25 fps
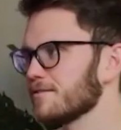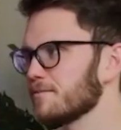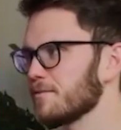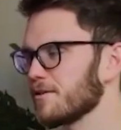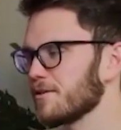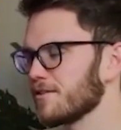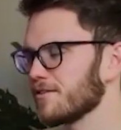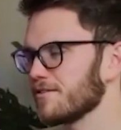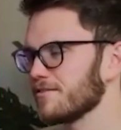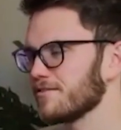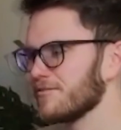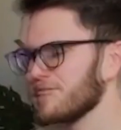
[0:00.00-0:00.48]

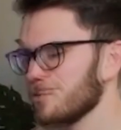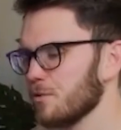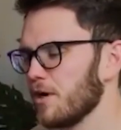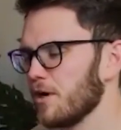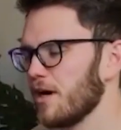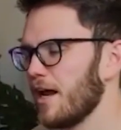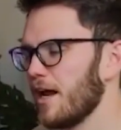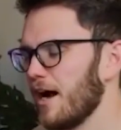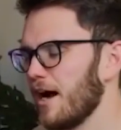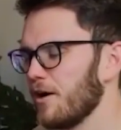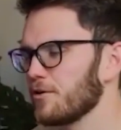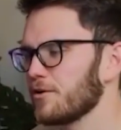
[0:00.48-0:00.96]
Smart.
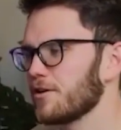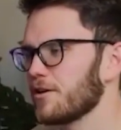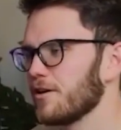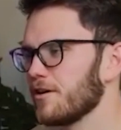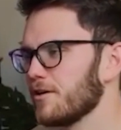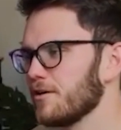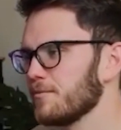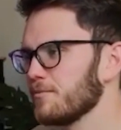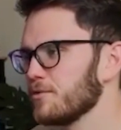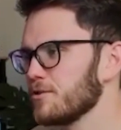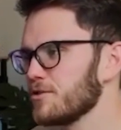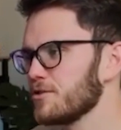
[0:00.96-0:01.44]
What
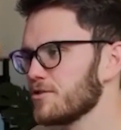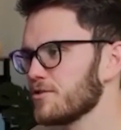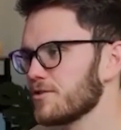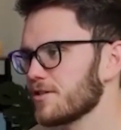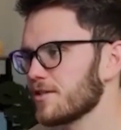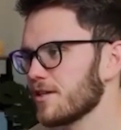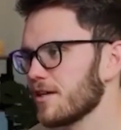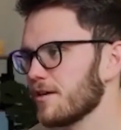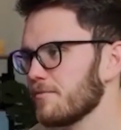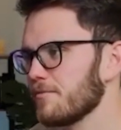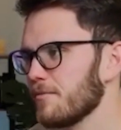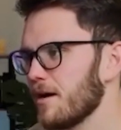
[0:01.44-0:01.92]
outcome would you
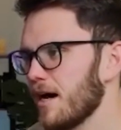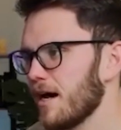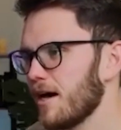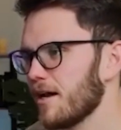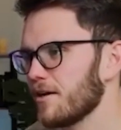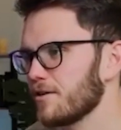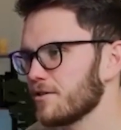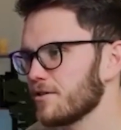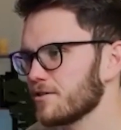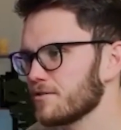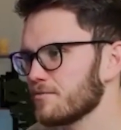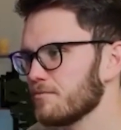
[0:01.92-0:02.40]
say
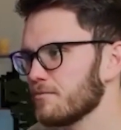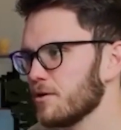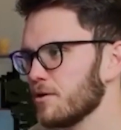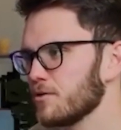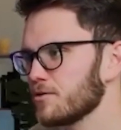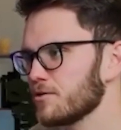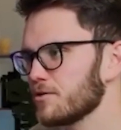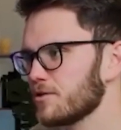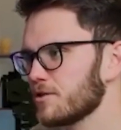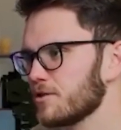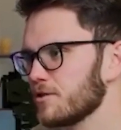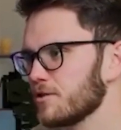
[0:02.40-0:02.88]
matters
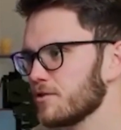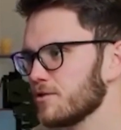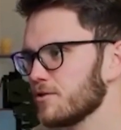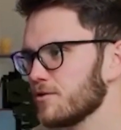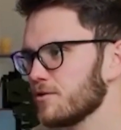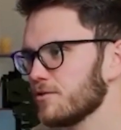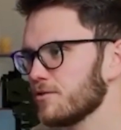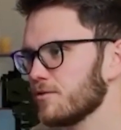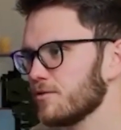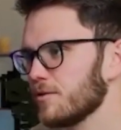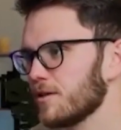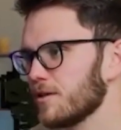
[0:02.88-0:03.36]
most to
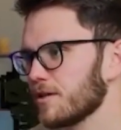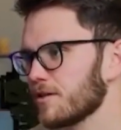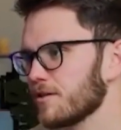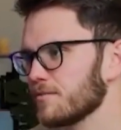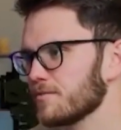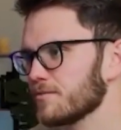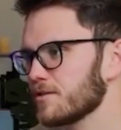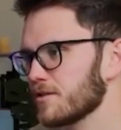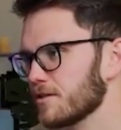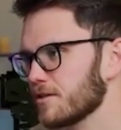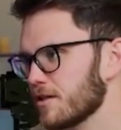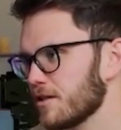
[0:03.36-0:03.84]
you when it
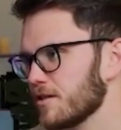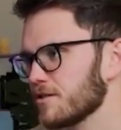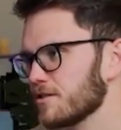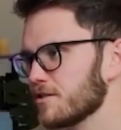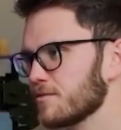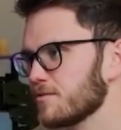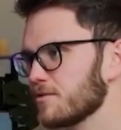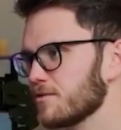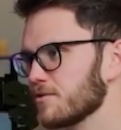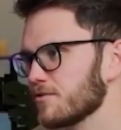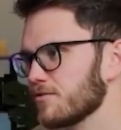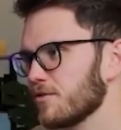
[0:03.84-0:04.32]
comes to the
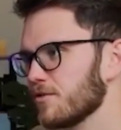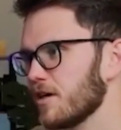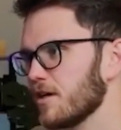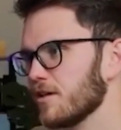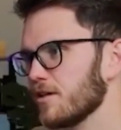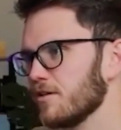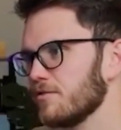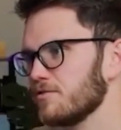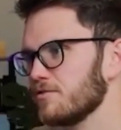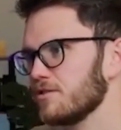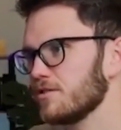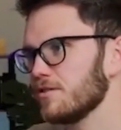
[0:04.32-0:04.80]
customers of
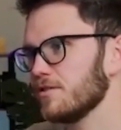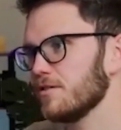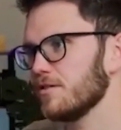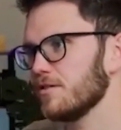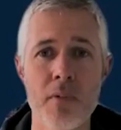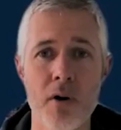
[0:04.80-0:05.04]
HighLevel?